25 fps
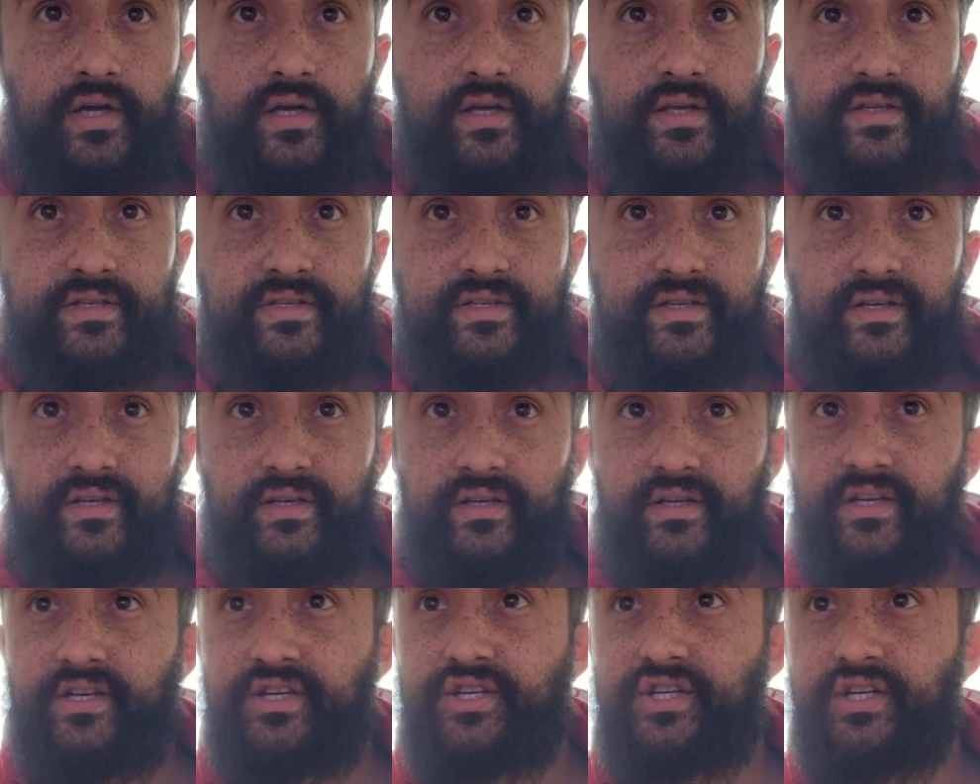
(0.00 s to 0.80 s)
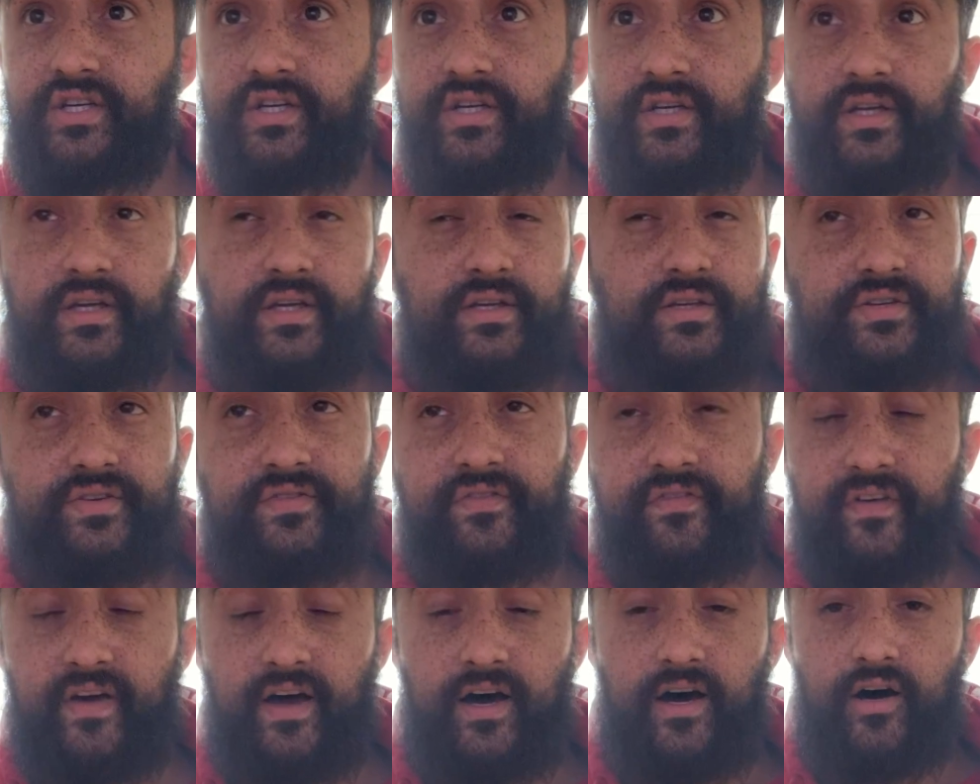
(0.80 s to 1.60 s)
This condition is
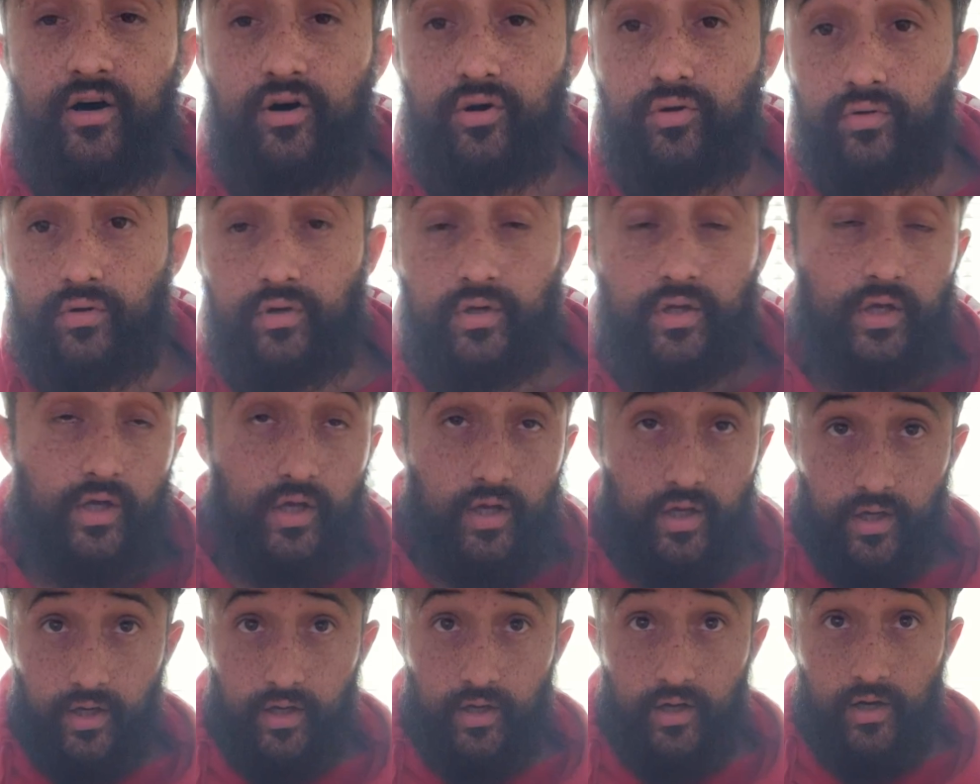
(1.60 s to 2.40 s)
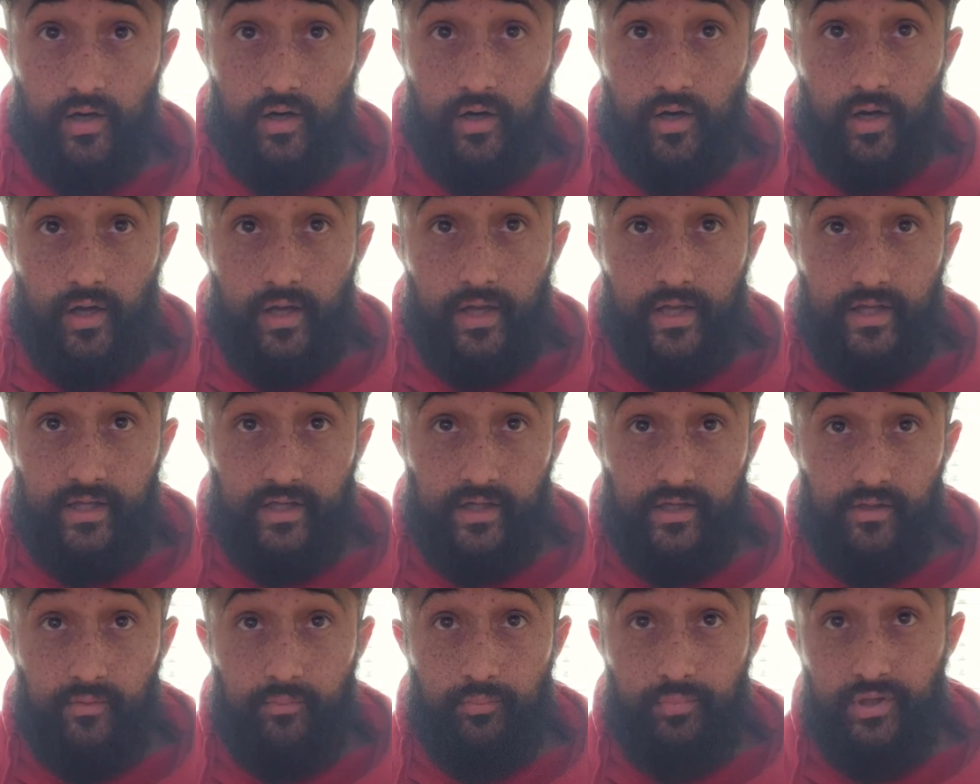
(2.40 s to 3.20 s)
found
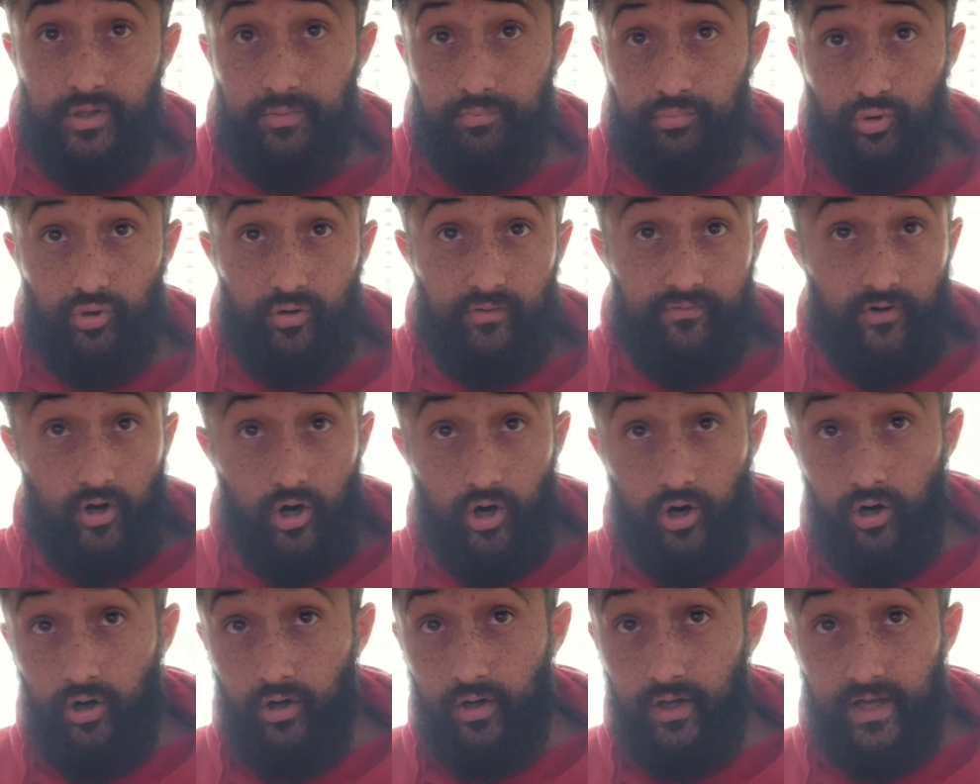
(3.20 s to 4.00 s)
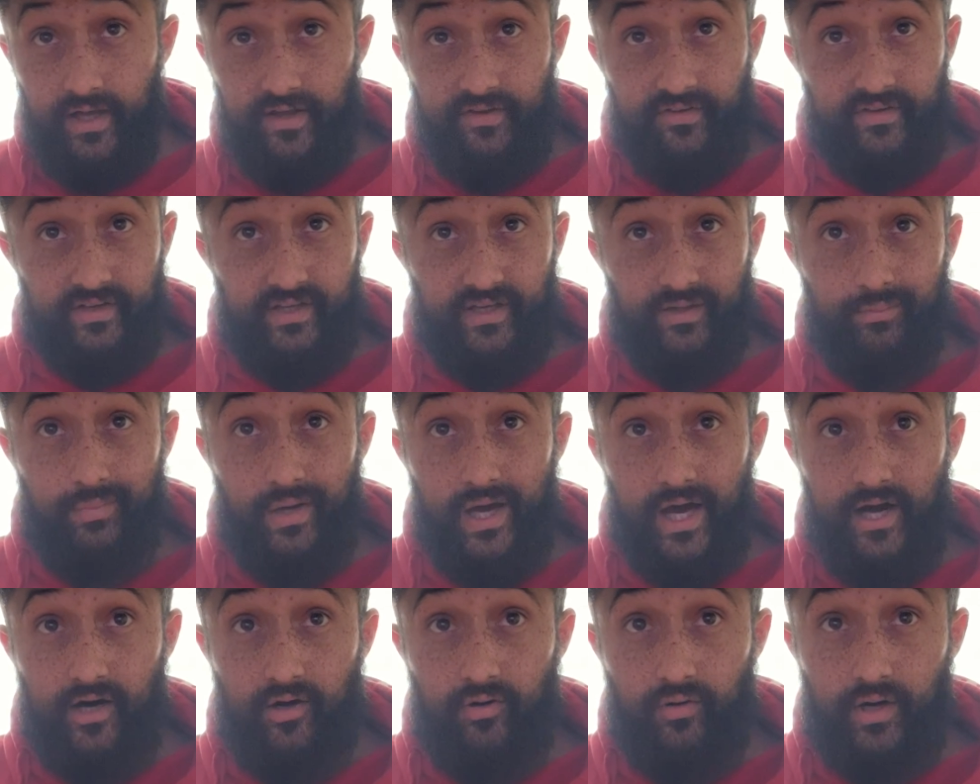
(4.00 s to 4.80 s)
in people of all ethnic
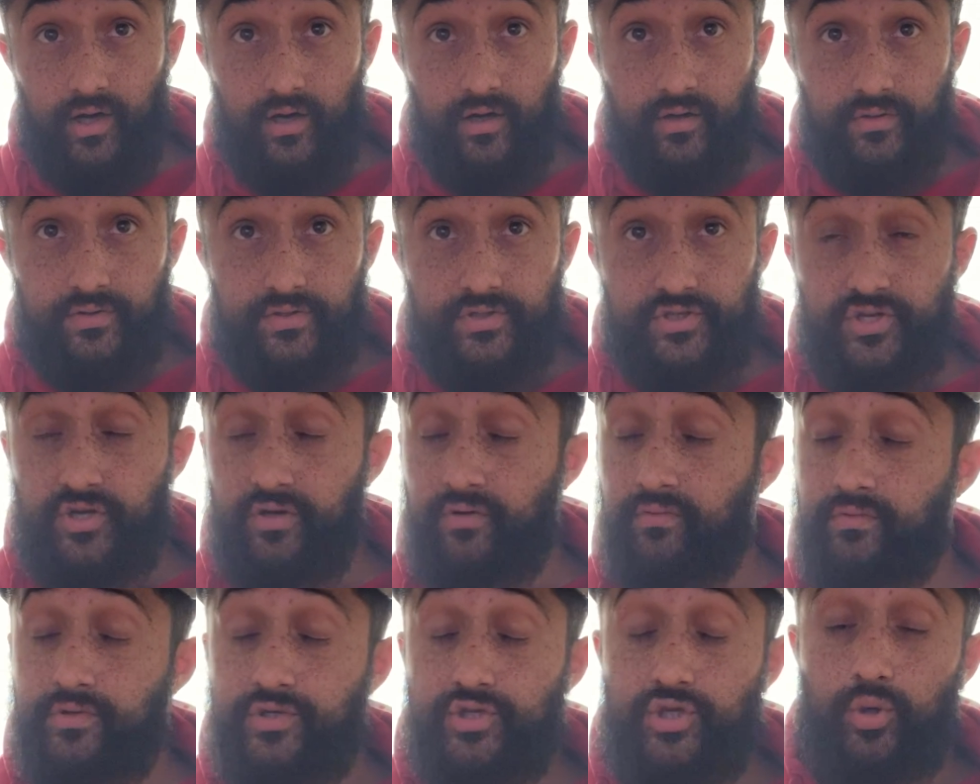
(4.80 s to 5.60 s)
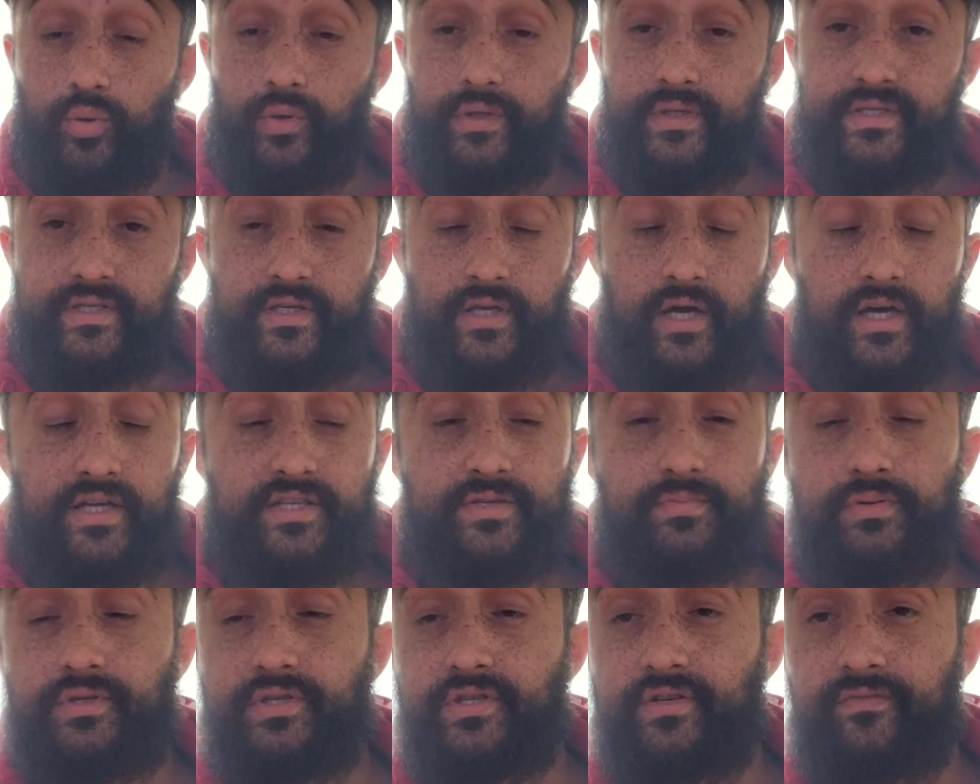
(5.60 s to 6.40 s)
backgrounds, so it's not
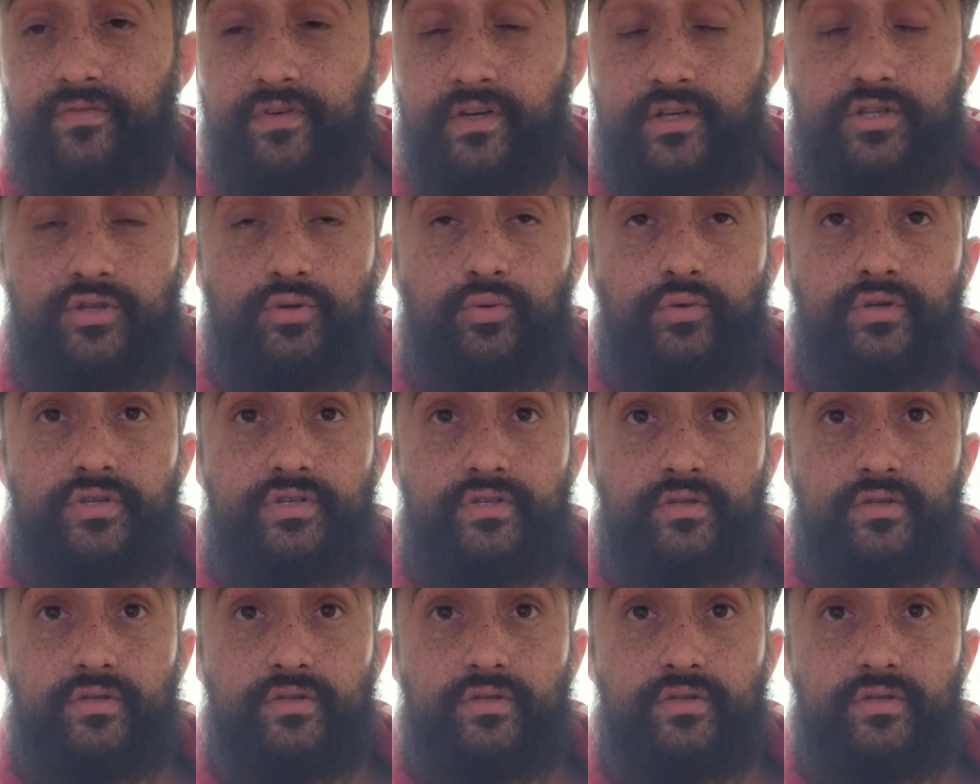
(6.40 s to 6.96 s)
specific to